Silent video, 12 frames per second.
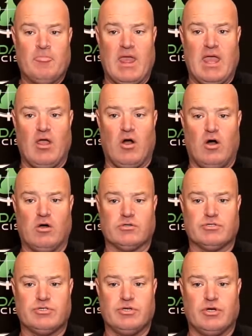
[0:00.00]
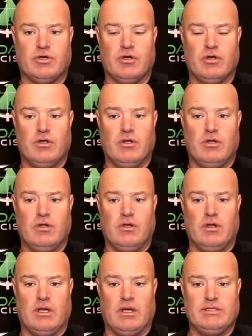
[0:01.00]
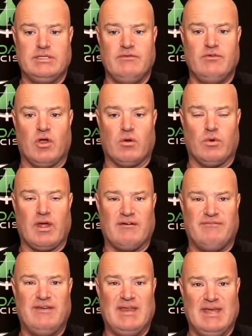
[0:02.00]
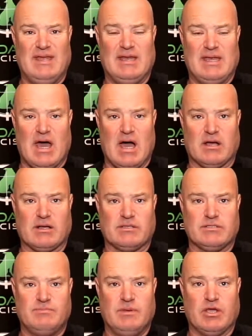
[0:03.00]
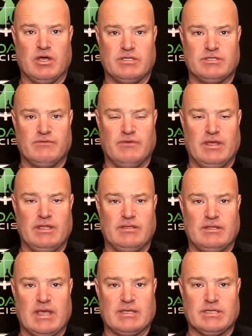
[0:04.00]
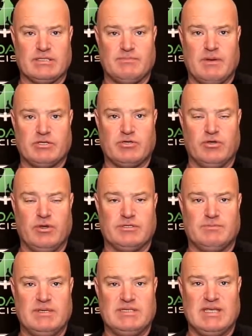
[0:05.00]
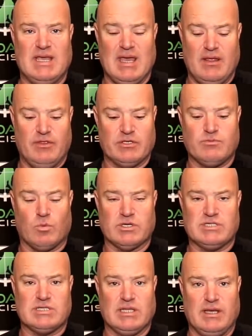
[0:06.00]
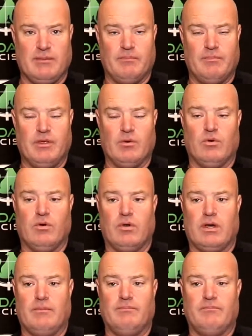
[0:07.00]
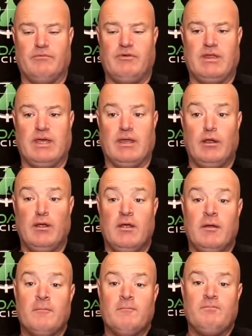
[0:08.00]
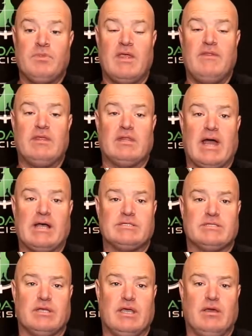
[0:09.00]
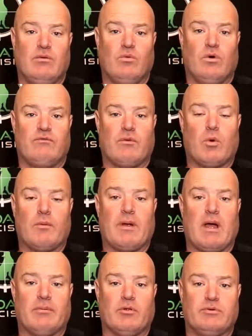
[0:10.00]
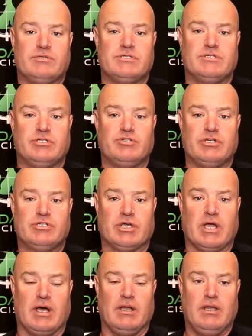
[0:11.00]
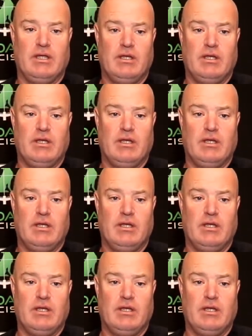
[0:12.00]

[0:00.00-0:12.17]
a Hogster DVR will not fit in a Knox because it takes a special USB-C end that's more slim that will fit in. And then lastly, and one of our more popular ones is the Trijicon.